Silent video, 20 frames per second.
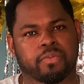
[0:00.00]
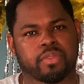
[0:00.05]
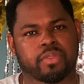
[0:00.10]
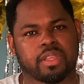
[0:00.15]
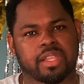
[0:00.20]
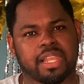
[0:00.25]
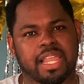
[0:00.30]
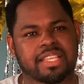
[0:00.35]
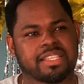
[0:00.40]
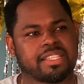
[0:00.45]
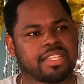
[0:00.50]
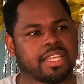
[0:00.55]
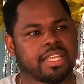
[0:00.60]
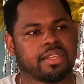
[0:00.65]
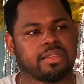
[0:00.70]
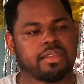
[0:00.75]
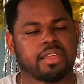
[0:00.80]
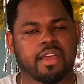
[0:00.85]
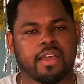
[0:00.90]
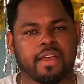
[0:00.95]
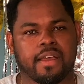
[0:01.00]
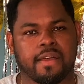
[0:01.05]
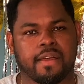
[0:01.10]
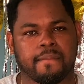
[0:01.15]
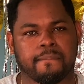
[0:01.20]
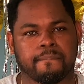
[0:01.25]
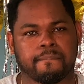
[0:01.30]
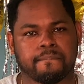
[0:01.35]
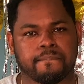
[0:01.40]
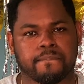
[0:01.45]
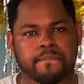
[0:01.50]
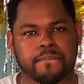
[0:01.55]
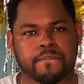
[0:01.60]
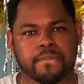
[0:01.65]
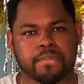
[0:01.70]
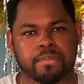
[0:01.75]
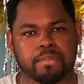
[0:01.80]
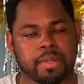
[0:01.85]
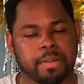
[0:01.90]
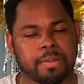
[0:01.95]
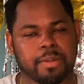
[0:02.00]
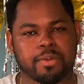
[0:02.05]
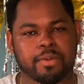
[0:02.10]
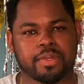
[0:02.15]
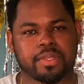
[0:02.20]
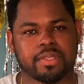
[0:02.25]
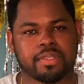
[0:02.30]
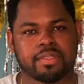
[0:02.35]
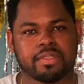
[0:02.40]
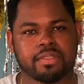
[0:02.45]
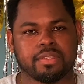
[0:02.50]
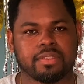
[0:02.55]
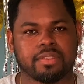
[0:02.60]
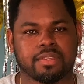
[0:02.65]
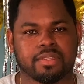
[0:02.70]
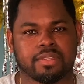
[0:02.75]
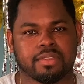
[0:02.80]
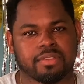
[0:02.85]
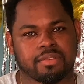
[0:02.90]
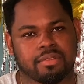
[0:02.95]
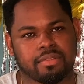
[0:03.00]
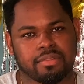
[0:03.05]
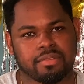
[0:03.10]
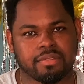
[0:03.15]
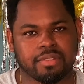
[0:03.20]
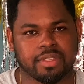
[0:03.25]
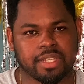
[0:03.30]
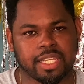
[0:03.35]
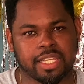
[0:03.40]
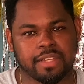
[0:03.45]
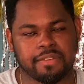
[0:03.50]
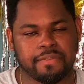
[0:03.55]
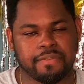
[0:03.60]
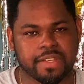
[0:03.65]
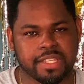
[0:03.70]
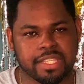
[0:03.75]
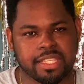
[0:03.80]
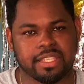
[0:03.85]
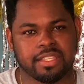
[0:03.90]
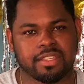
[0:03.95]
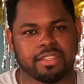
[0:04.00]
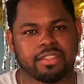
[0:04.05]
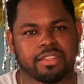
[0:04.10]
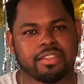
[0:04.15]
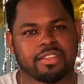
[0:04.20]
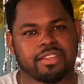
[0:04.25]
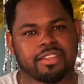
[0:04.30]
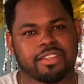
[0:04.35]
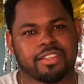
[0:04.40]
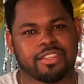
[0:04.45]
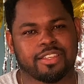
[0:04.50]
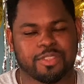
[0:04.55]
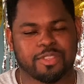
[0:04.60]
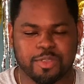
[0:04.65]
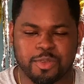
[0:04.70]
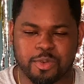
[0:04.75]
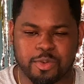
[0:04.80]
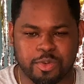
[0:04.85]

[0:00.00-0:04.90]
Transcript: Last night, baby was a little fussy, so we